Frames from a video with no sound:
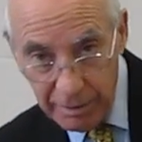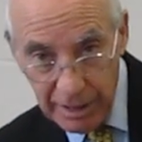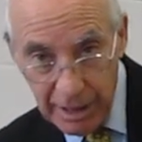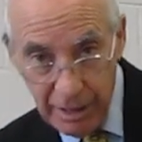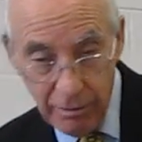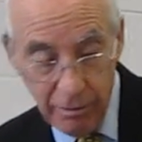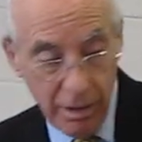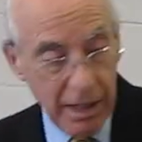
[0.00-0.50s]

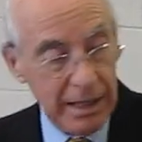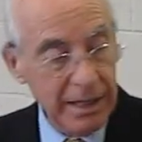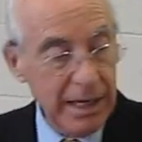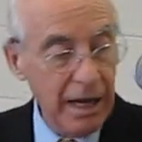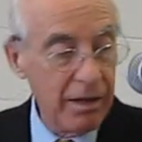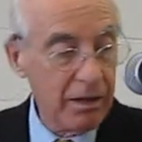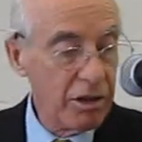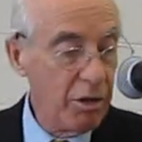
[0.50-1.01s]
Okay, right
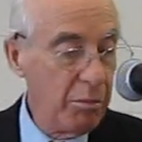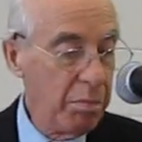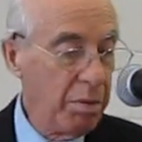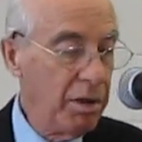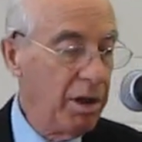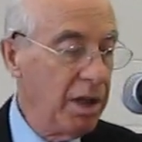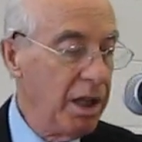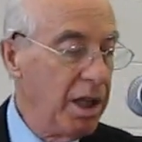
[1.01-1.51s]
down,
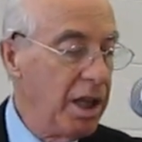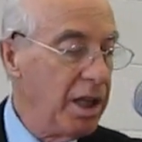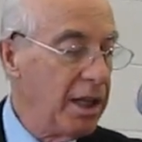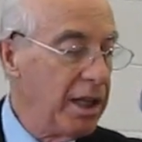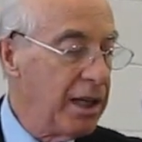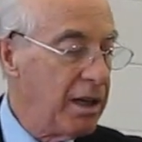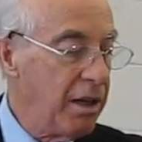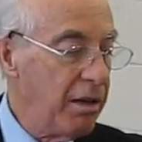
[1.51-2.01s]

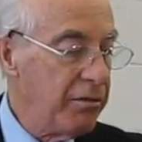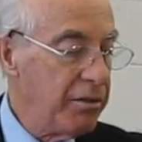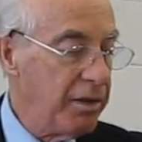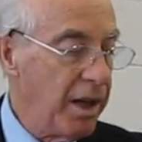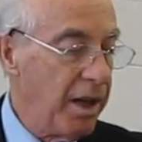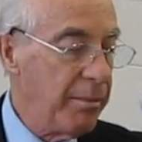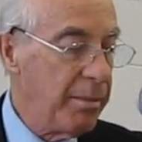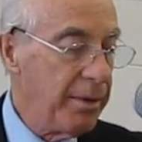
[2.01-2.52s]
completely
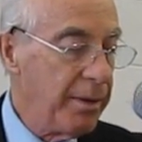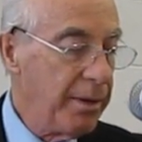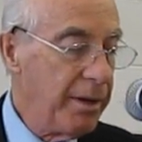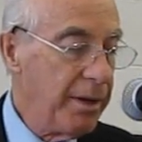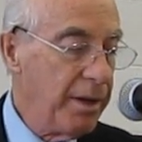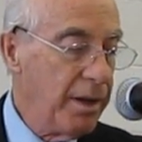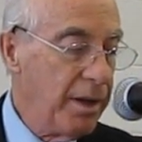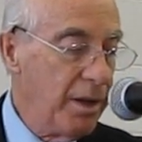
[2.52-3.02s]
covered up,
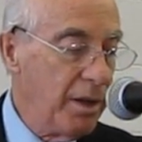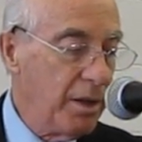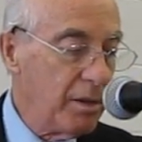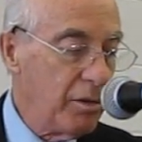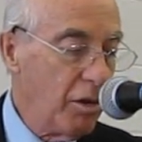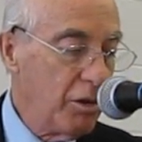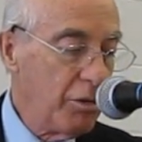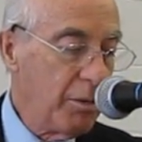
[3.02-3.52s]

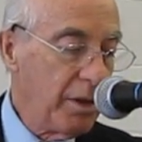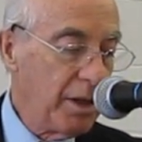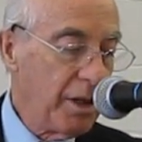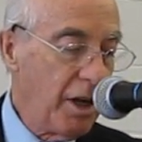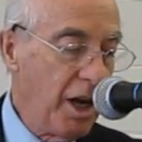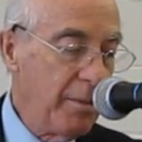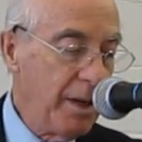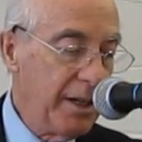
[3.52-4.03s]
clothed with a
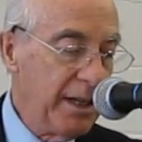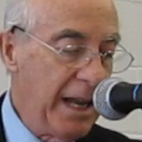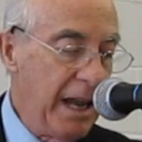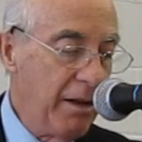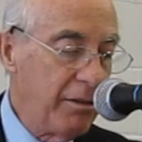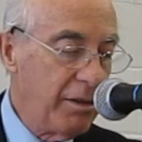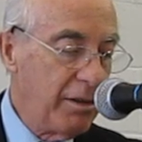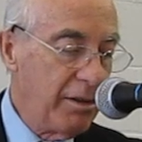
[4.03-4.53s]
garment
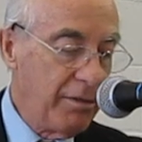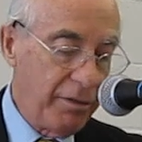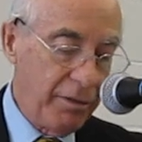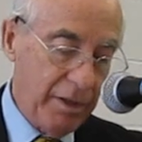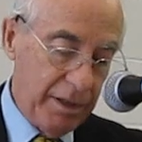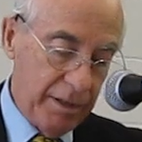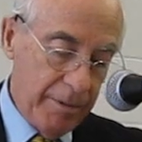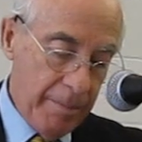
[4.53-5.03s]
down to the
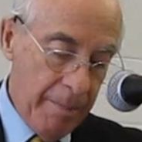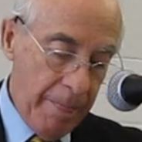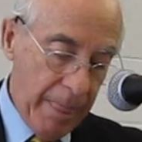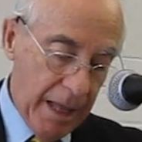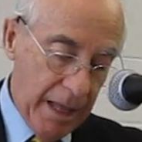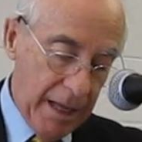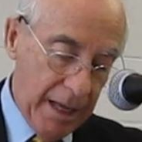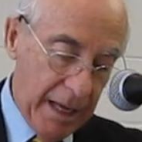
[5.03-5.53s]
foot,
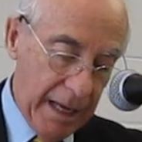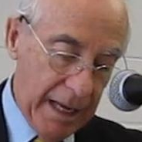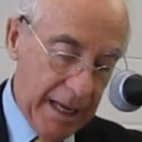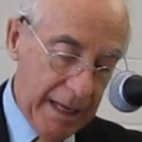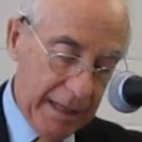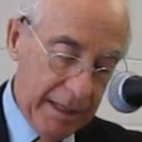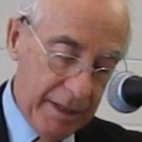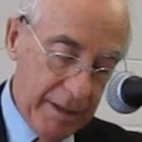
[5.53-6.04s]

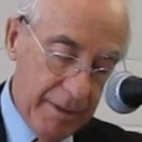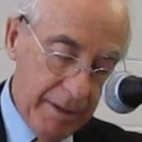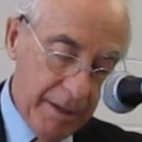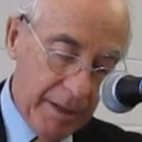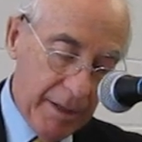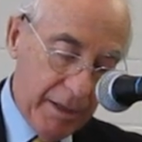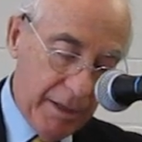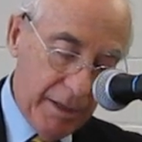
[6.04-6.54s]
and
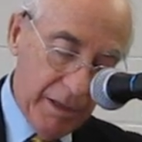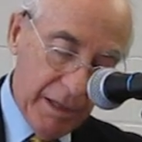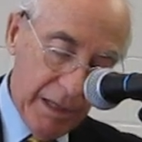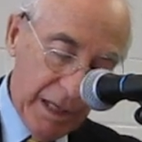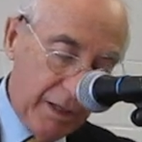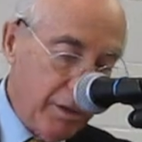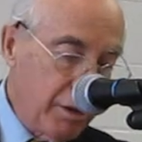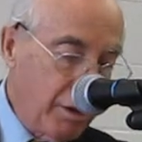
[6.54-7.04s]

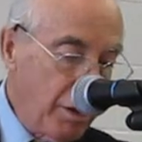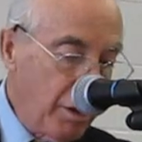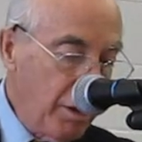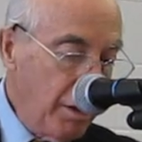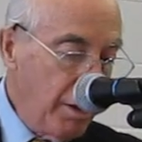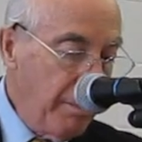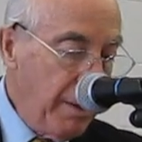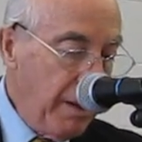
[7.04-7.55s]
and
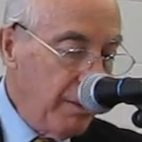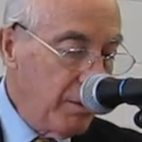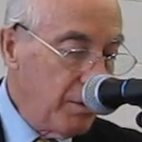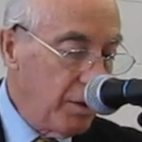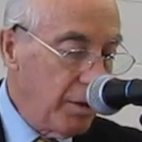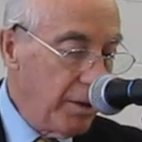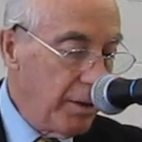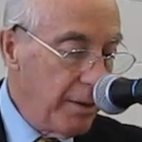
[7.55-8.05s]
gird
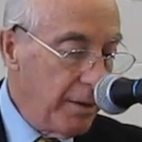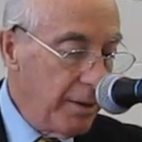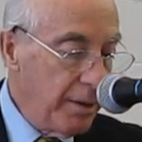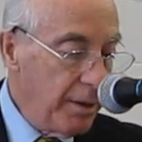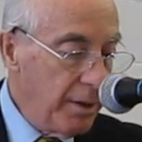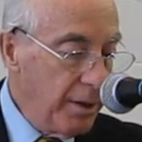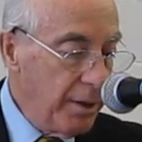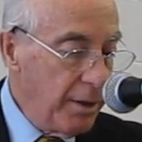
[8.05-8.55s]
about
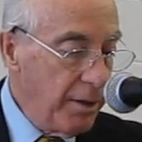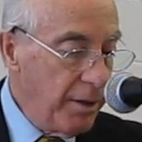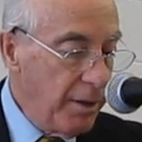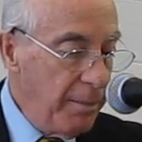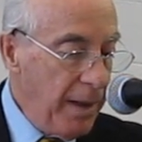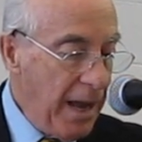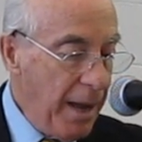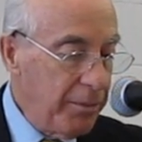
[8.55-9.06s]
the
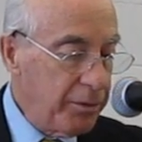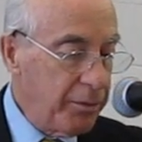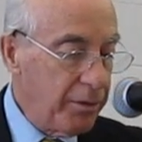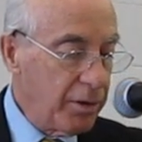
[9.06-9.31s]
paps